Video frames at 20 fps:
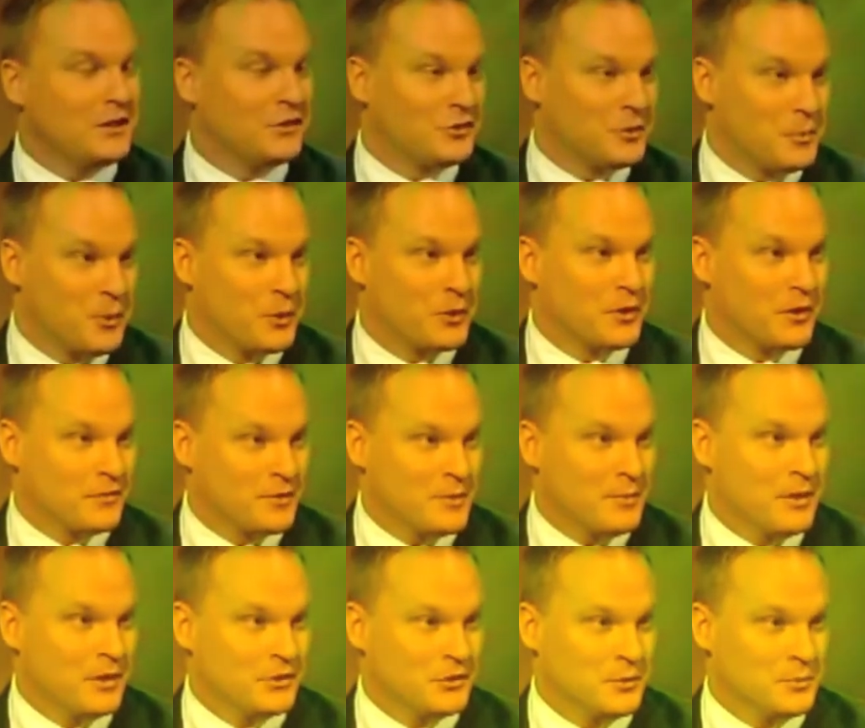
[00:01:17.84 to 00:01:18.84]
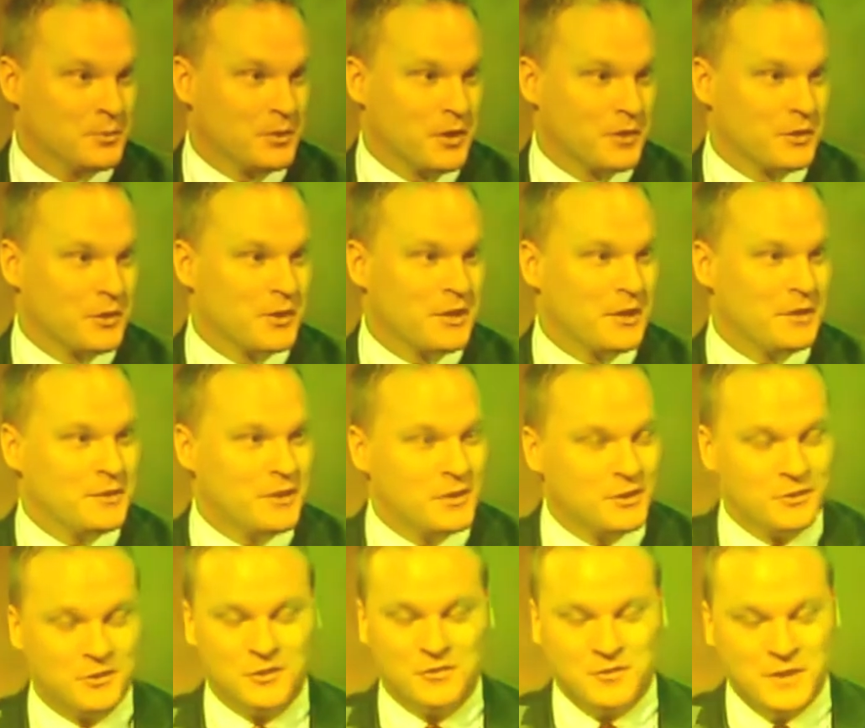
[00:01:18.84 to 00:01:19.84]
a supporter of the Muslim Brotherhood, and
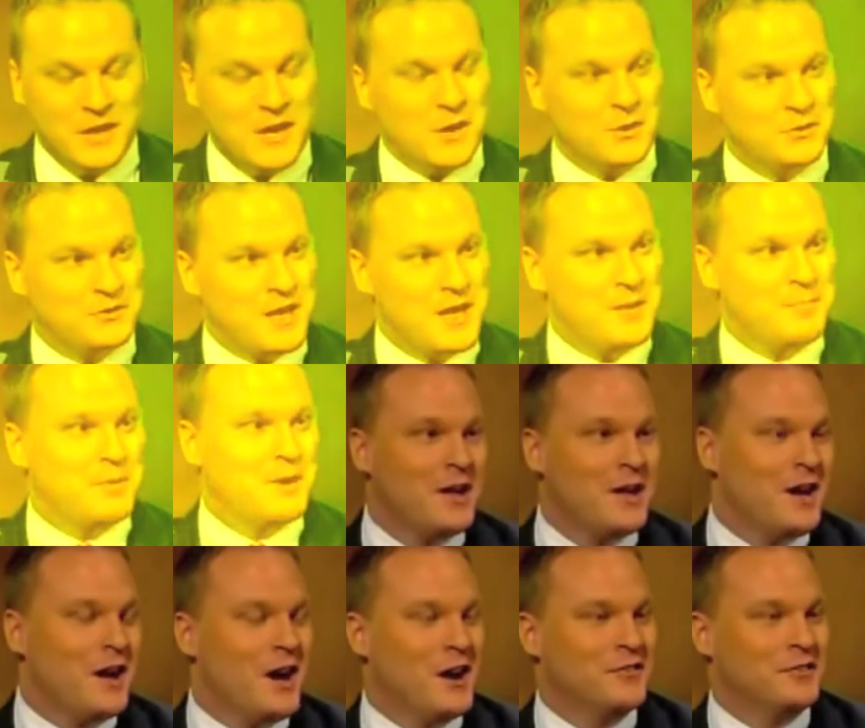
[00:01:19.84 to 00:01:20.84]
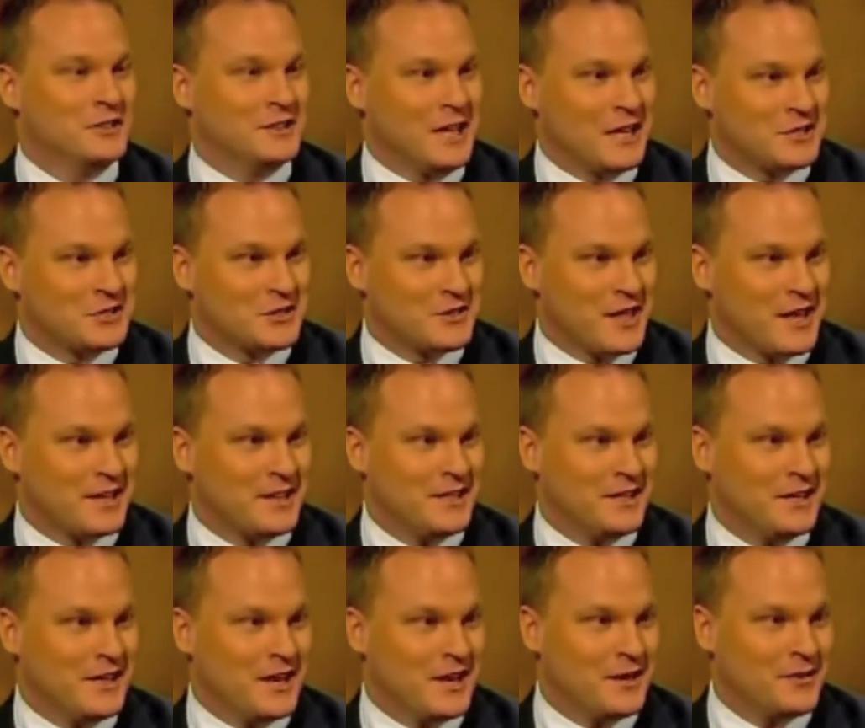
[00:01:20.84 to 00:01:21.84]
there's a videotape of a lecture that he
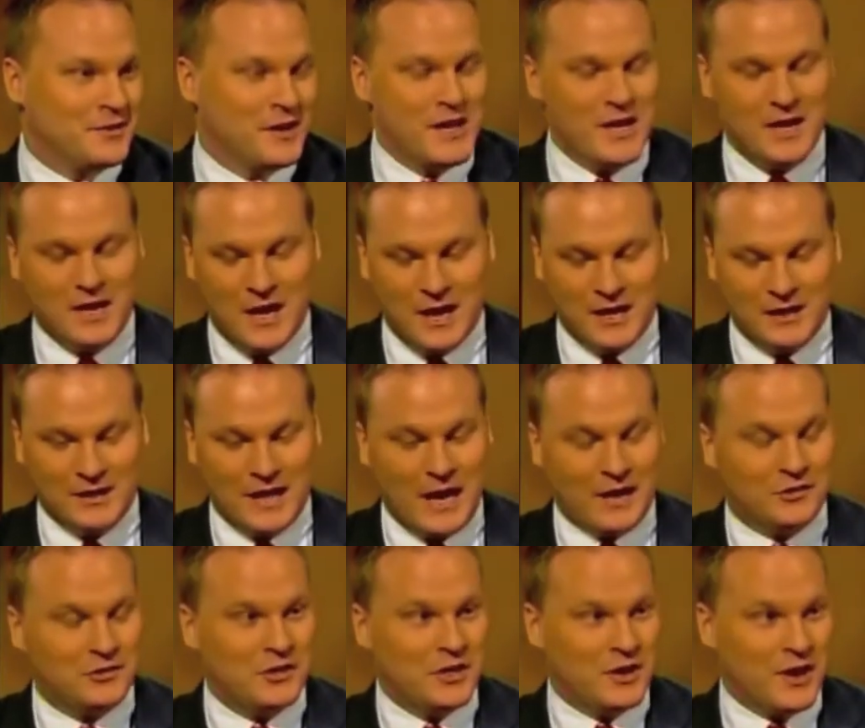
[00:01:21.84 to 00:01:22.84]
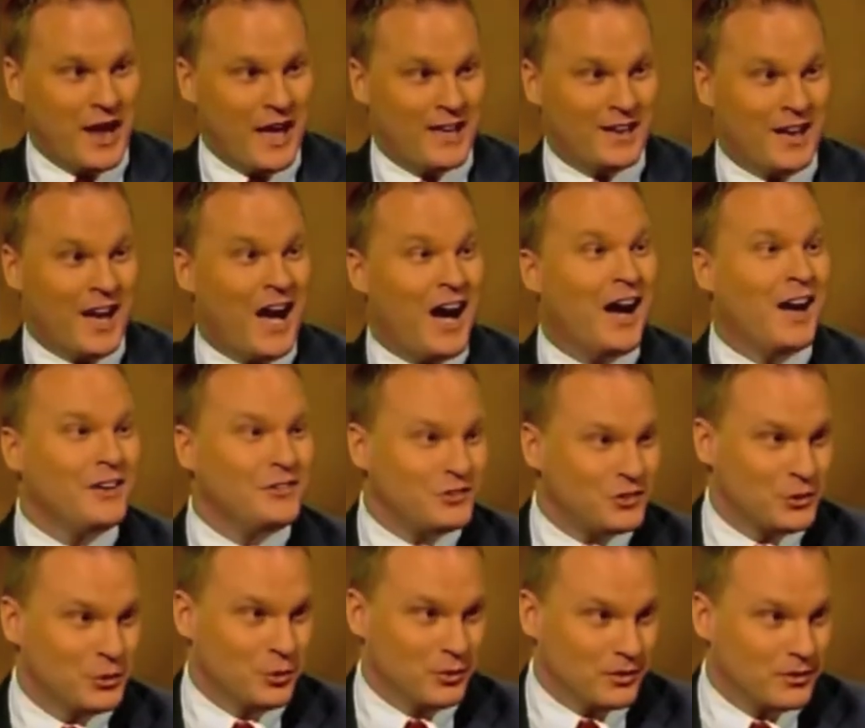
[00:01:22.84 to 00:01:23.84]
gave last year at a high
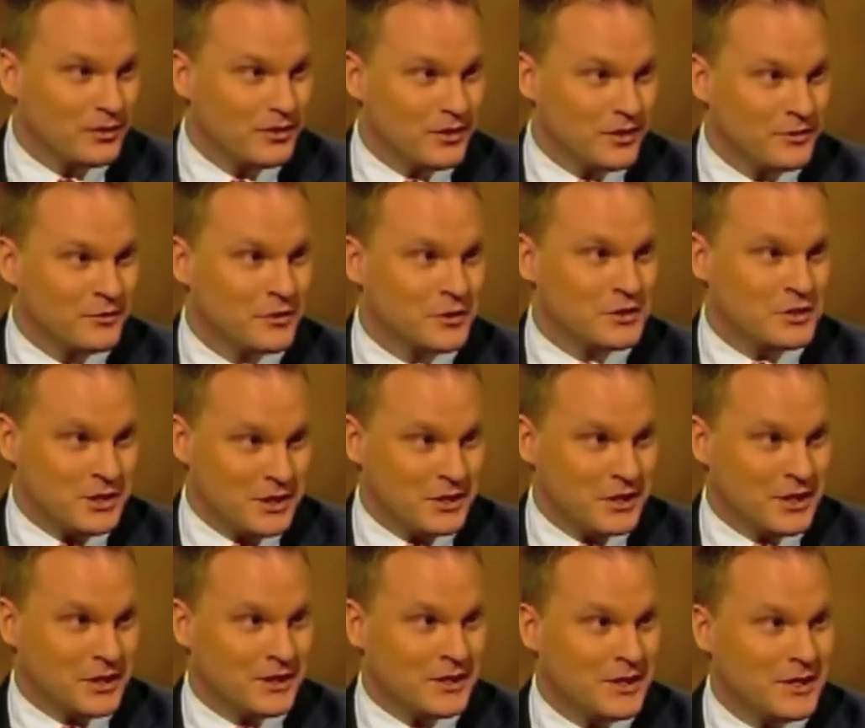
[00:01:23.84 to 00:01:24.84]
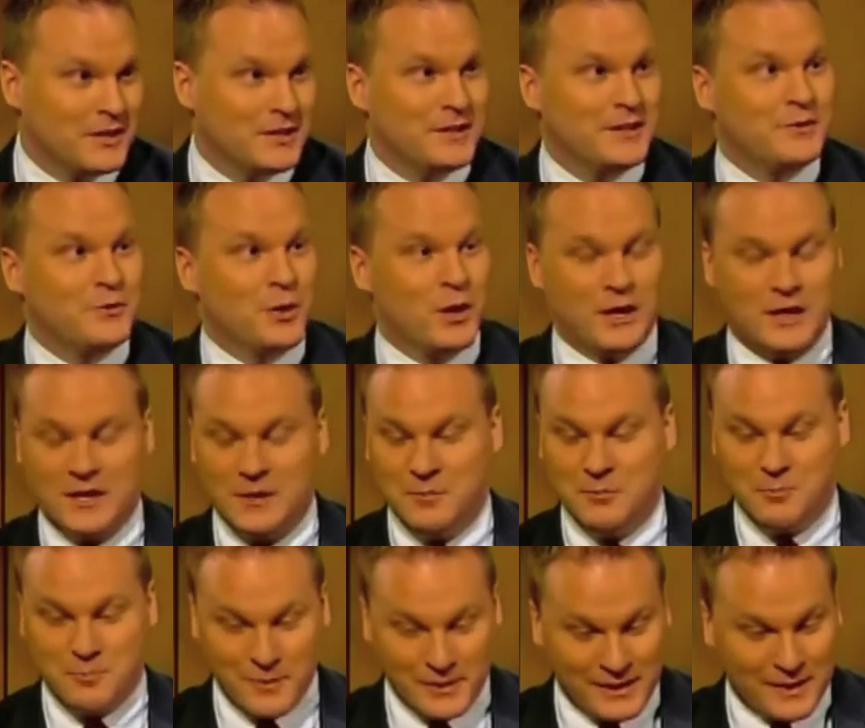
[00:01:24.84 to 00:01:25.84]
school in Virginia where he
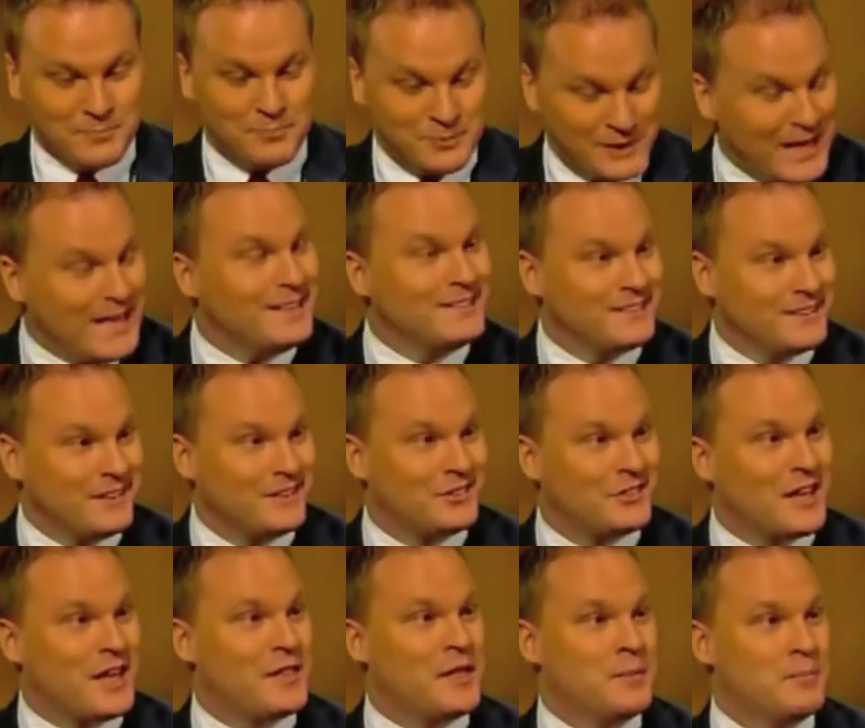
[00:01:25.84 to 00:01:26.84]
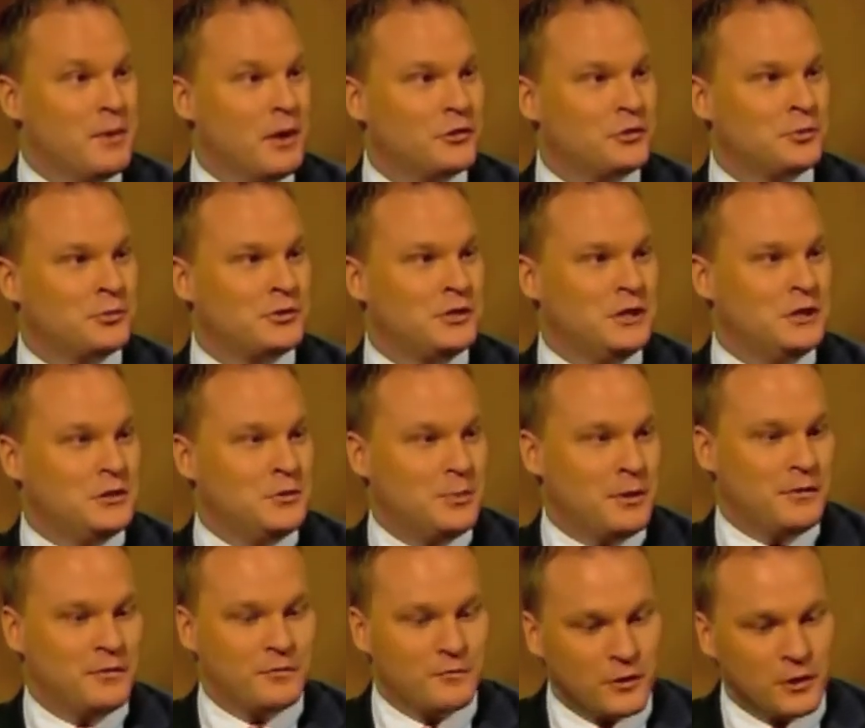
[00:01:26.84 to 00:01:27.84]
blatantly said that Muslims need to be
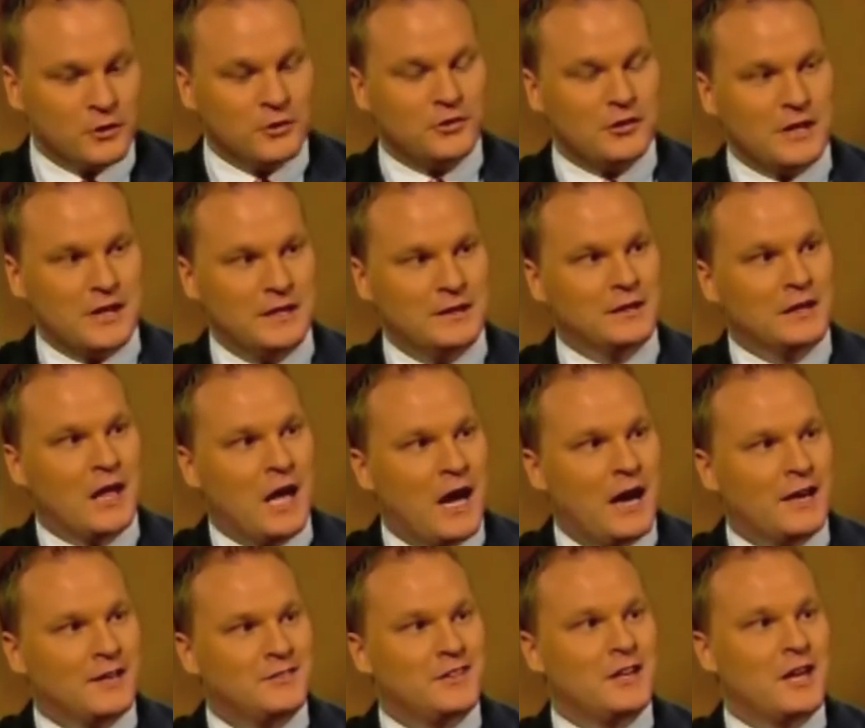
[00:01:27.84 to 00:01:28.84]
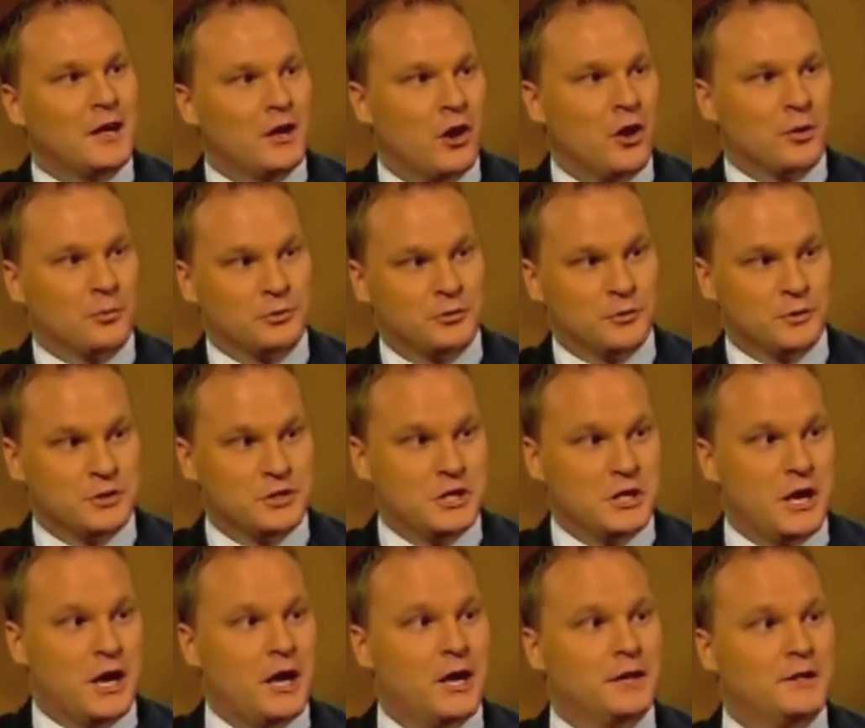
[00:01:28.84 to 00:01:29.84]
first in line to get arms for
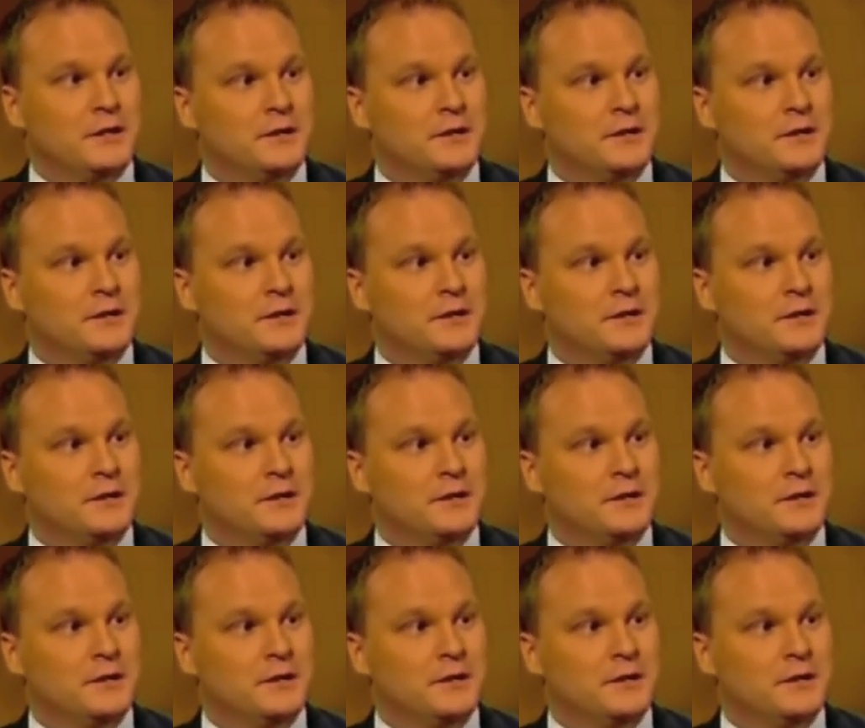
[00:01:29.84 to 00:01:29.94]
jihad.